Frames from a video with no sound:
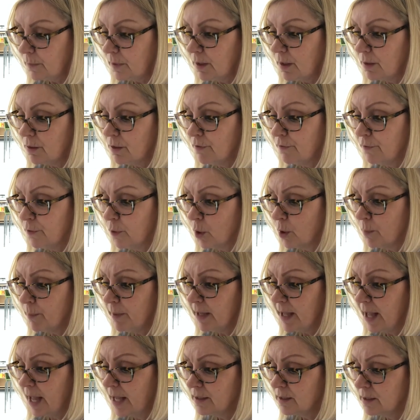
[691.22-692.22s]
The floor
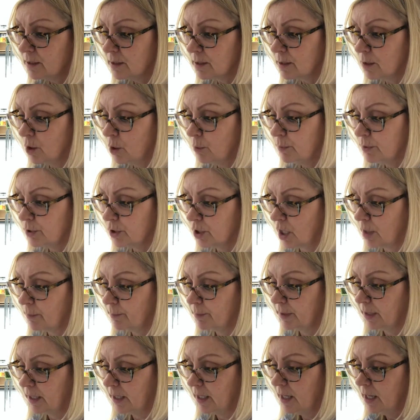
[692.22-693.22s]
began to slope
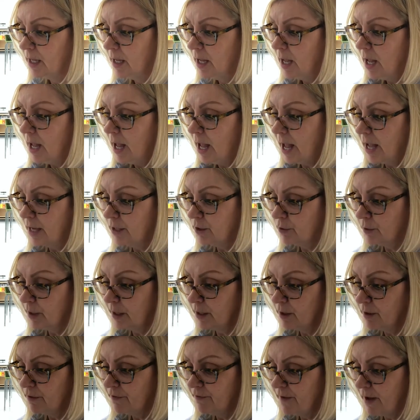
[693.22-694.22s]
sharply, and
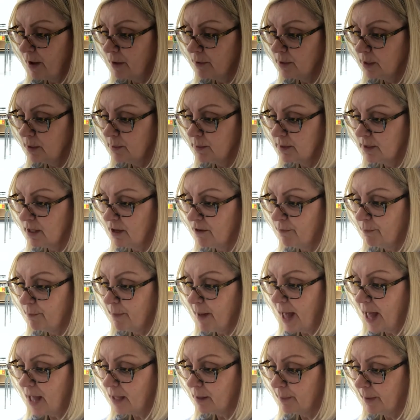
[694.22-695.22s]
Gregor found himself
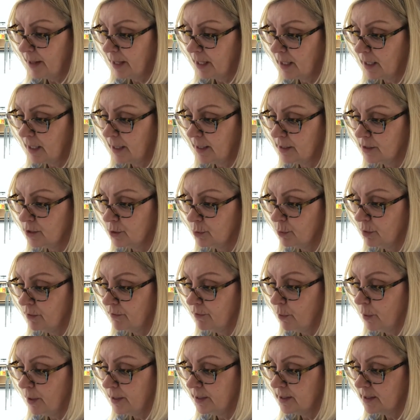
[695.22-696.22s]
backpedaling to
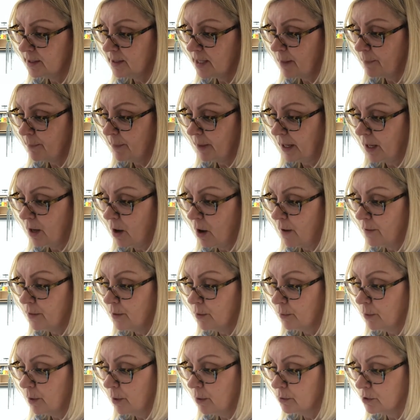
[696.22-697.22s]
avoid stepping on
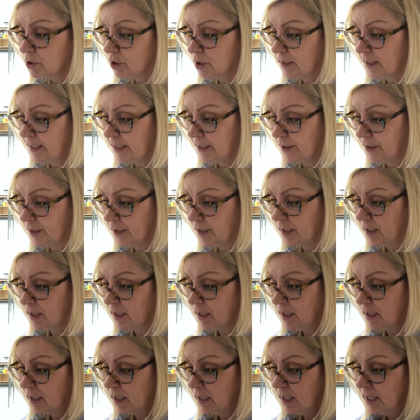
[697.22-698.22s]
the roach leader.
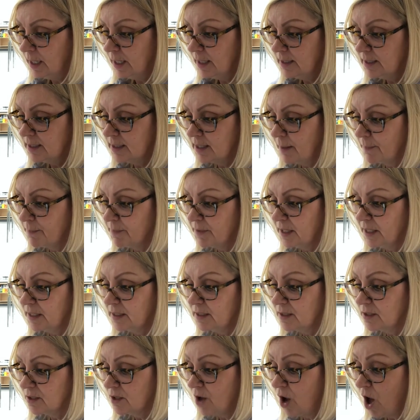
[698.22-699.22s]
Something
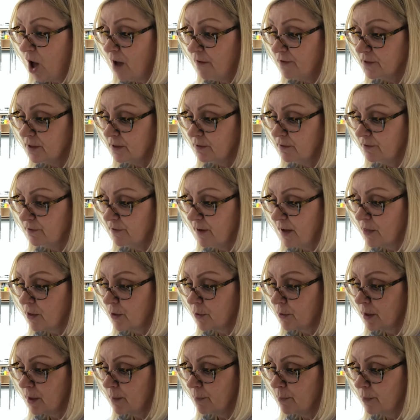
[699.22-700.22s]
soft and
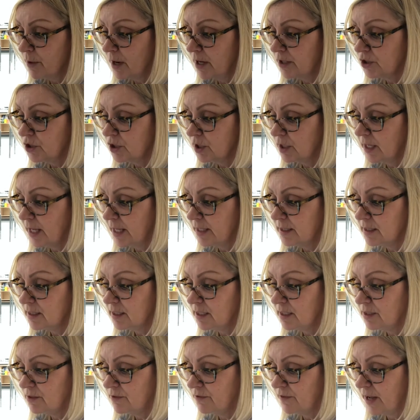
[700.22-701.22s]
feathery brushed against
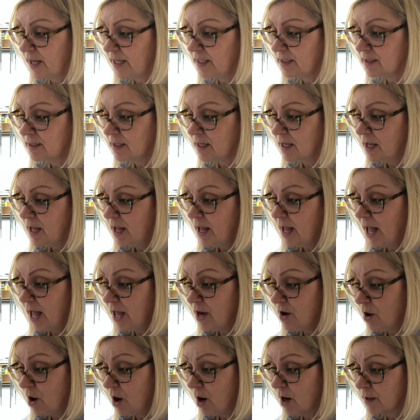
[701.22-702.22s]
his face
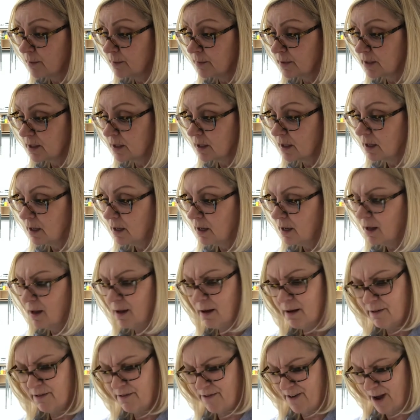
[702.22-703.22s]
and arms.
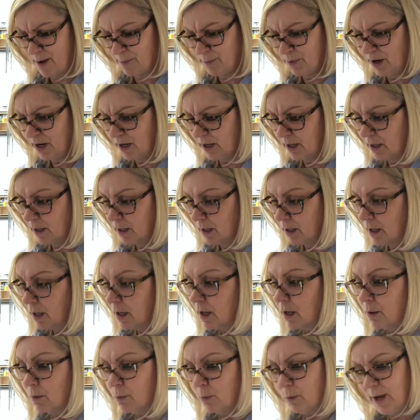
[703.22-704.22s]
Fabric?
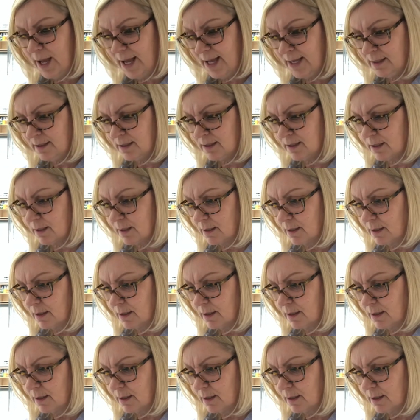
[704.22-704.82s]
Wings?